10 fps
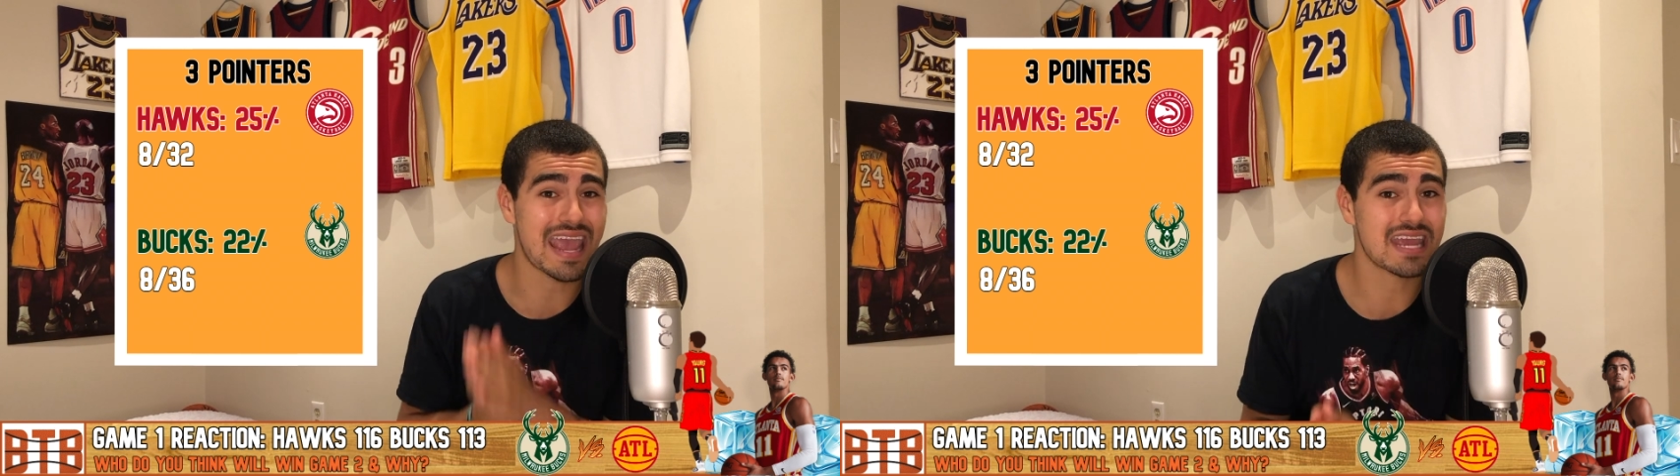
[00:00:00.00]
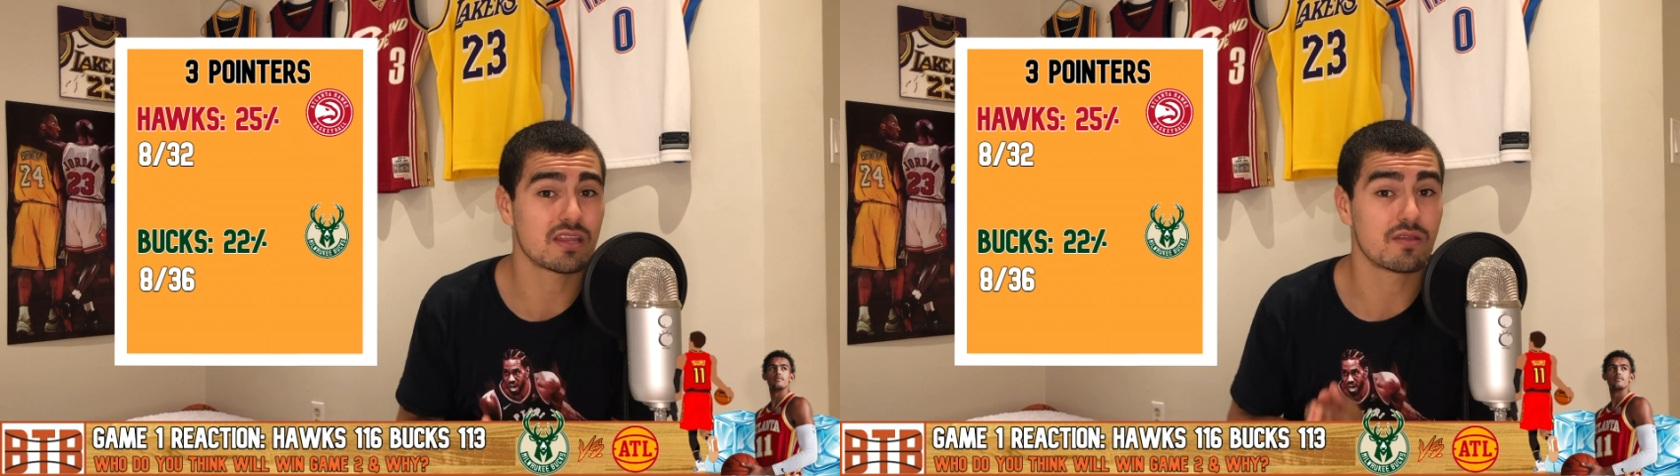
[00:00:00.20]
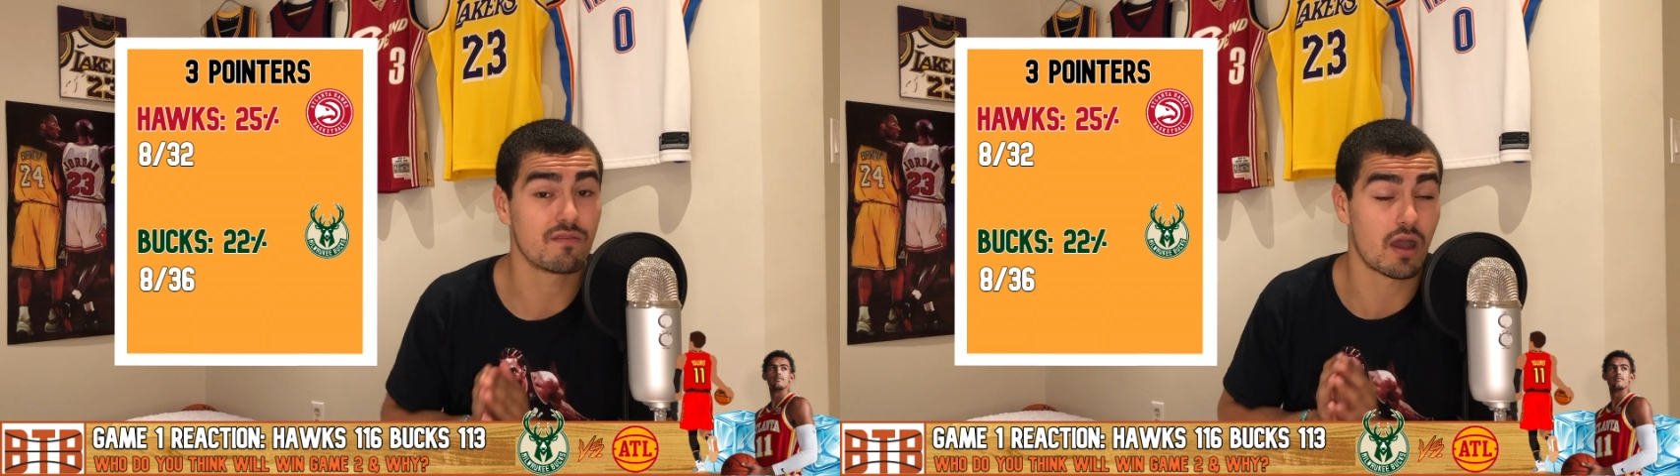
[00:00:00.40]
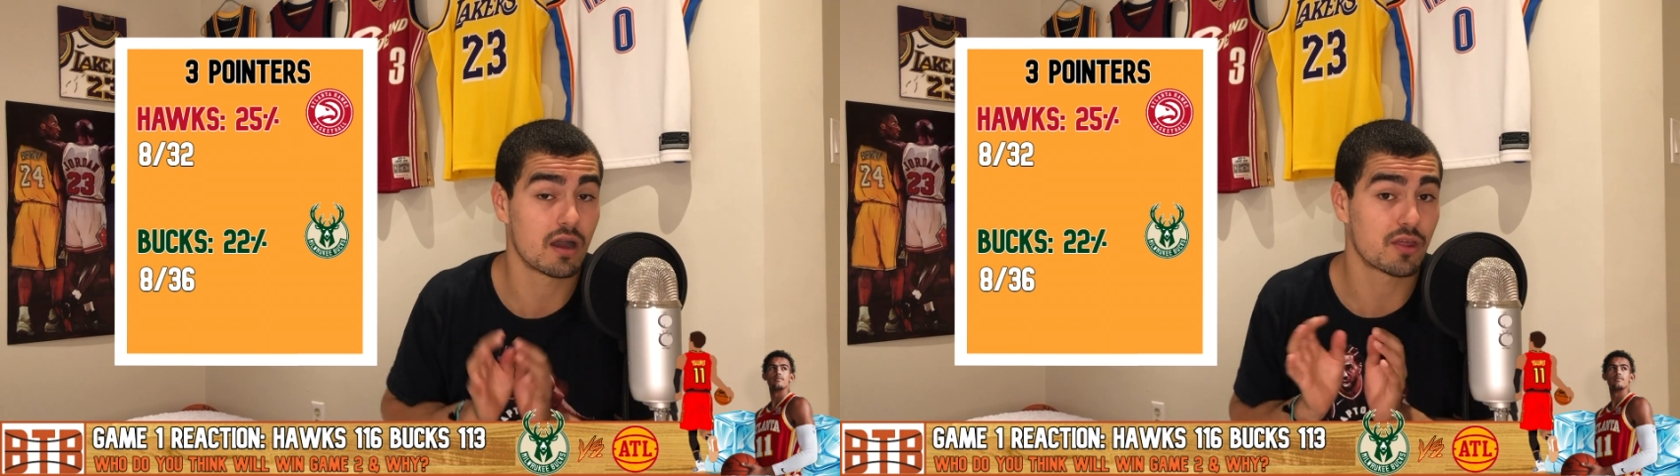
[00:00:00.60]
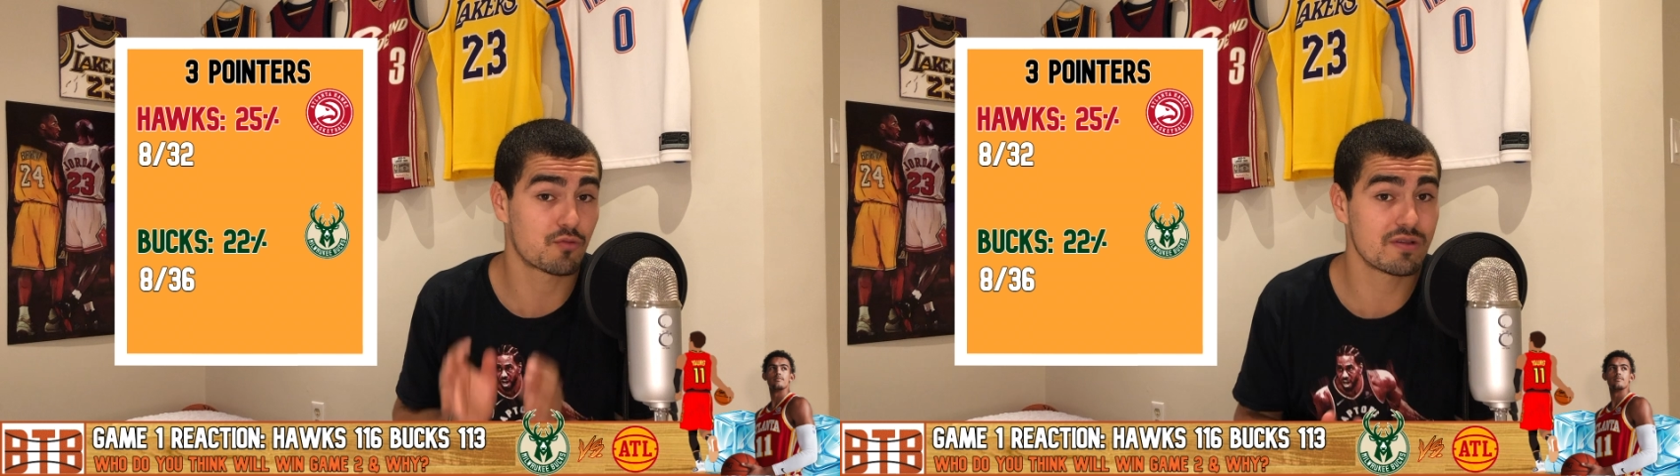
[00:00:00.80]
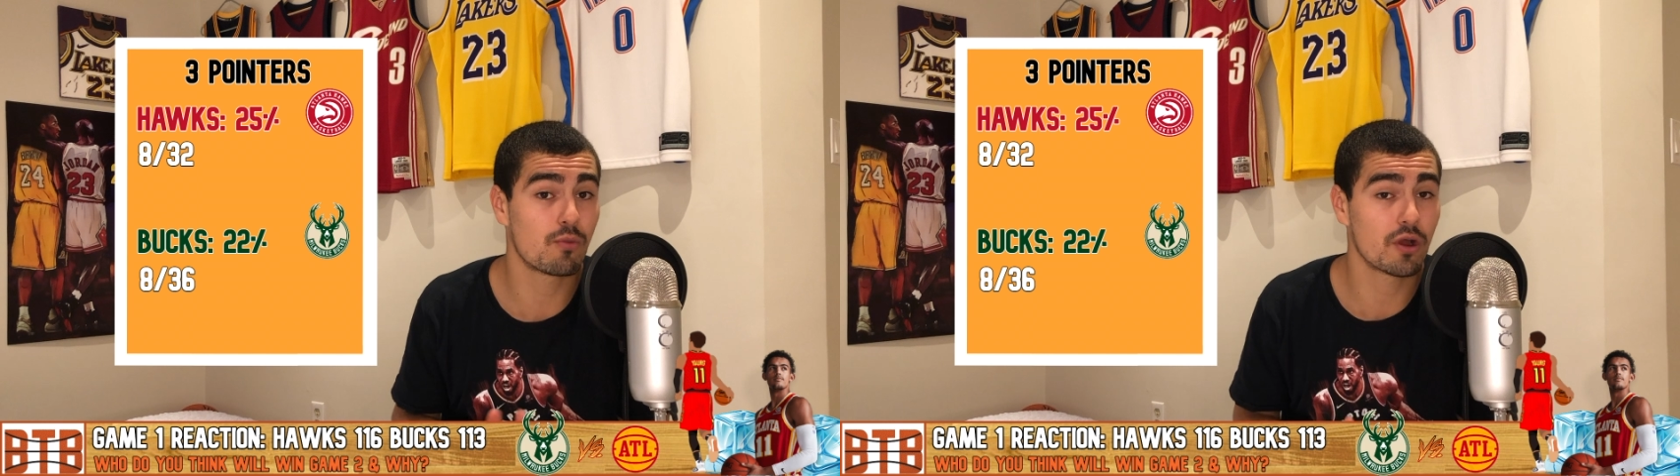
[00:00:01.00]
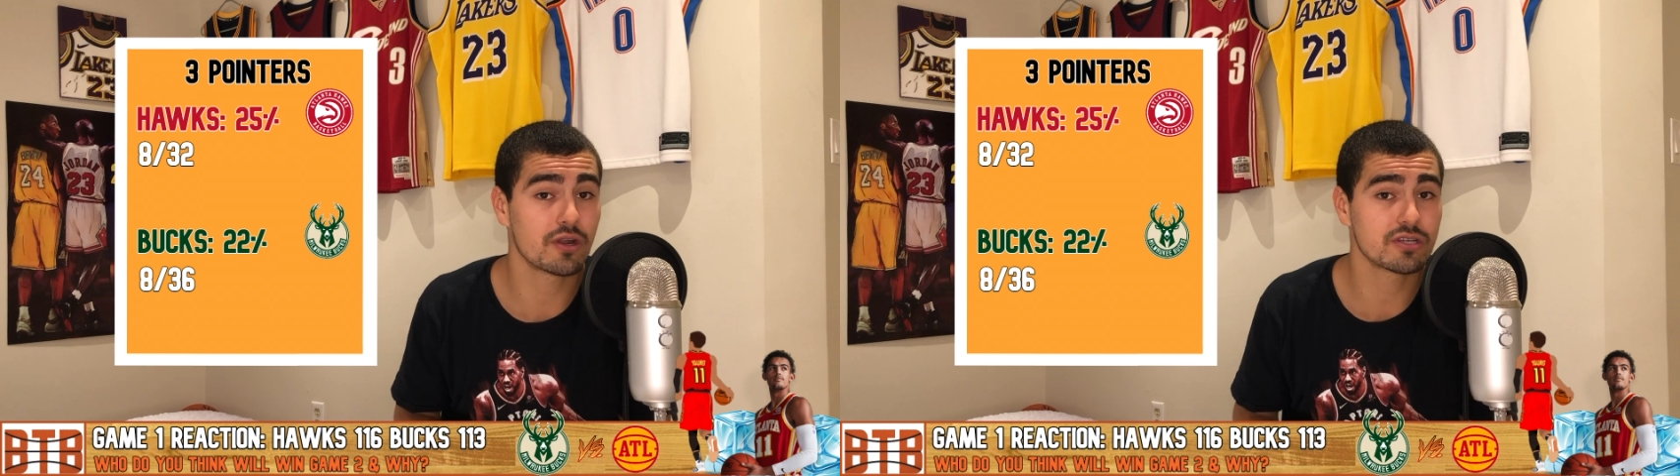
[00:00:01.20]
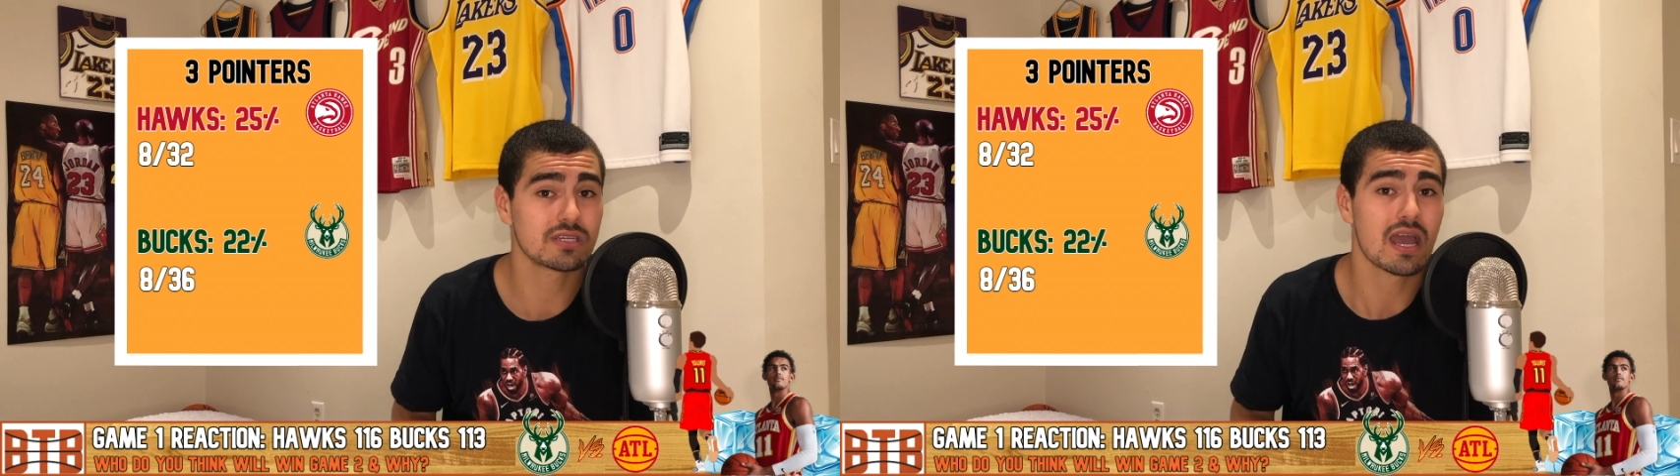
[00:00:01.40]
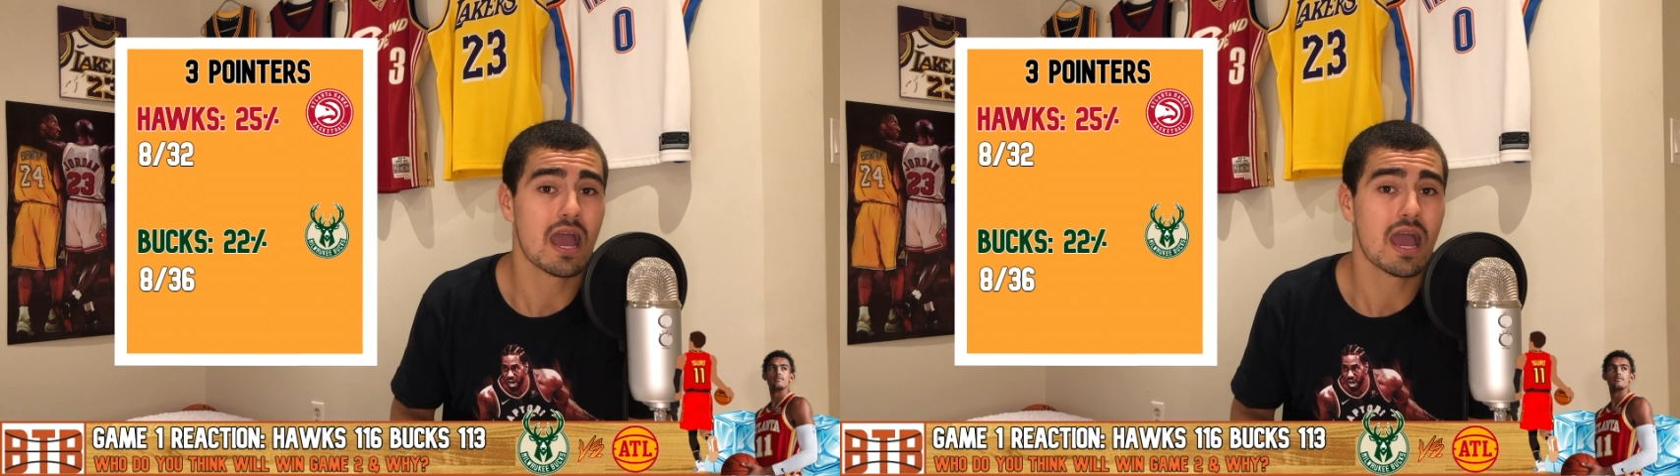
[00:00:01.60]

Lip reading: 8 3-pointers.